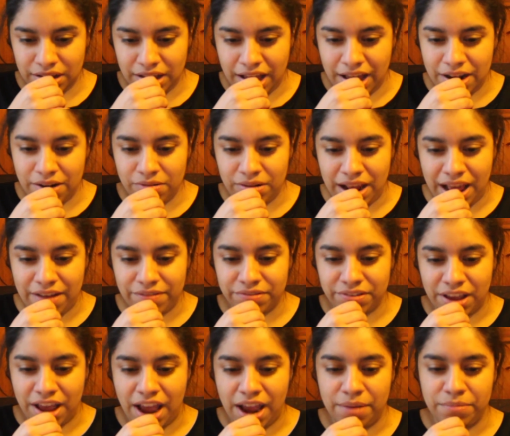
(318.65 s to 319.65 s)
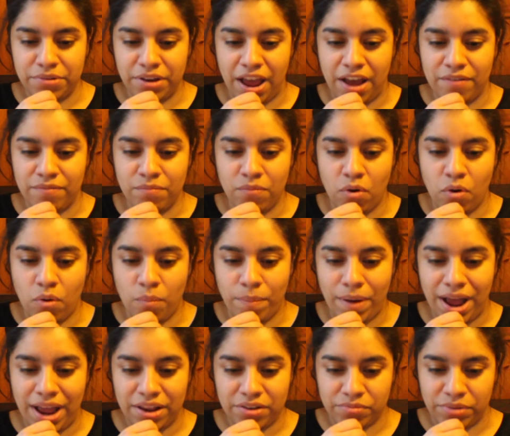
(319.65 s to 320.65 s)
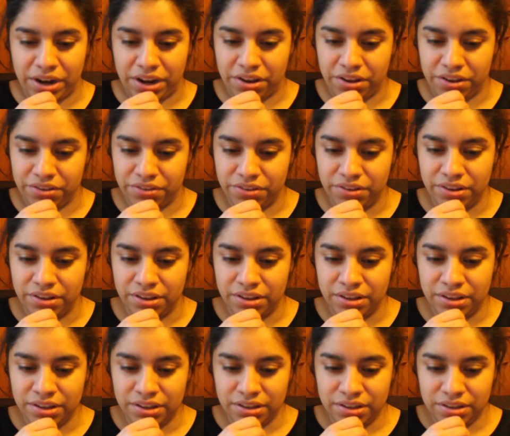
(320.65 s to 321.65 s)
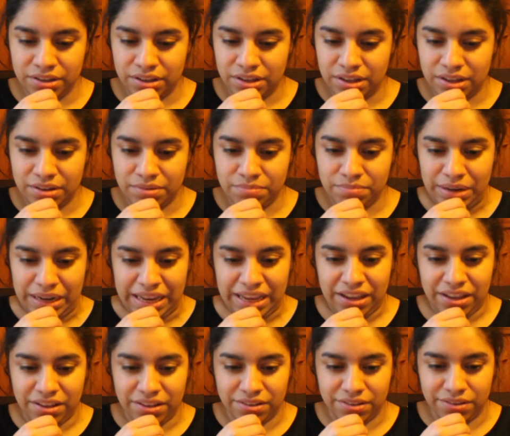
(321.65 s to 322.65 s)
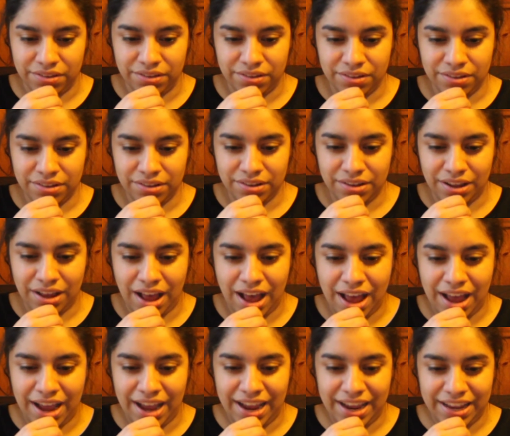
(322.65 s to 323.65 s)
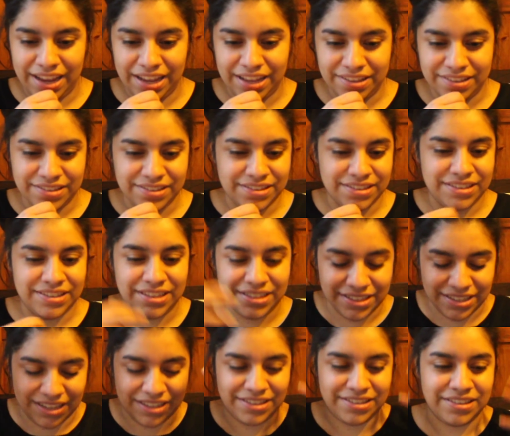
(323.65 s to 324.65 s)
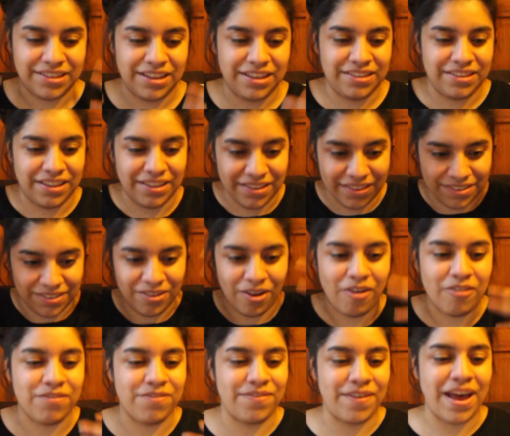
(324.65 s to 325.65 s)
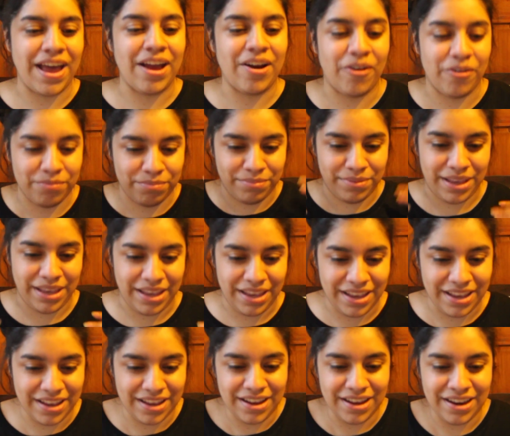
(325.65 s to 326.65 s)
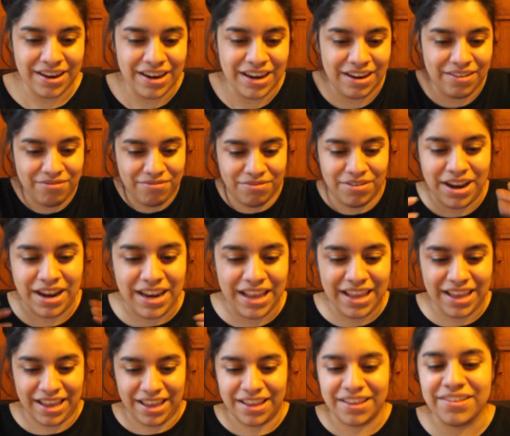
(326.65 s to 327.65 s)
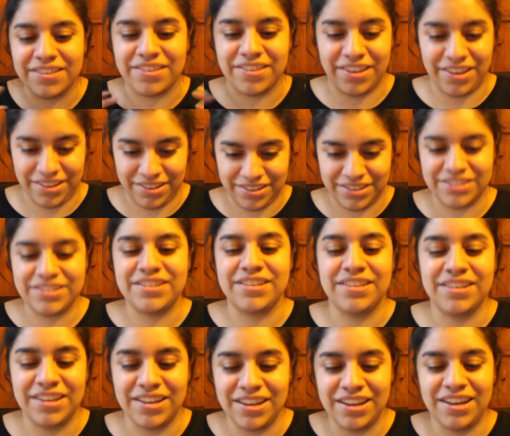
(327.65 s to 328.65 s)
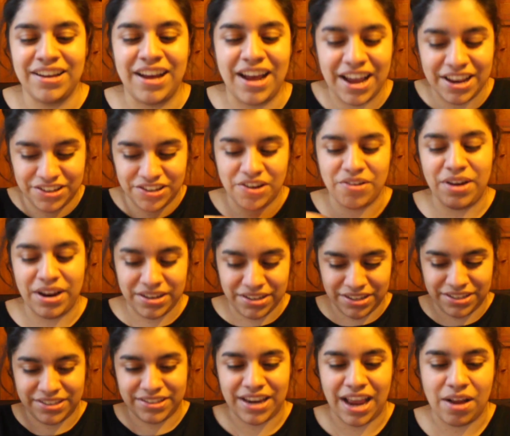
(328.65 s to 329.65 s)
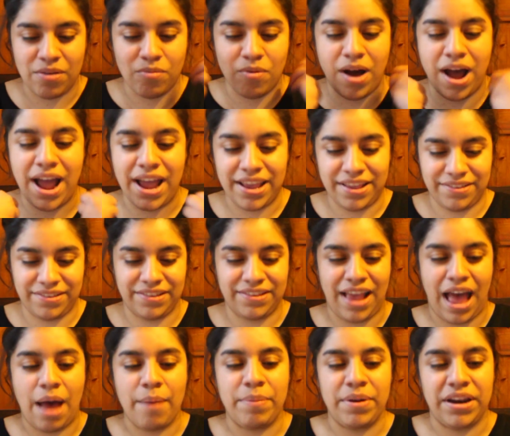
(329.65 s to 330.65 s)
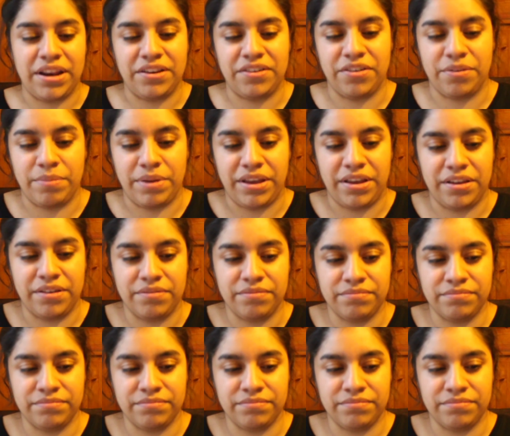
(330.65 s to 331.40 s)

I don't have time to have more bias wreckers. Please. It's not fair on me. It really isn't. I don't understand why is this happening to me.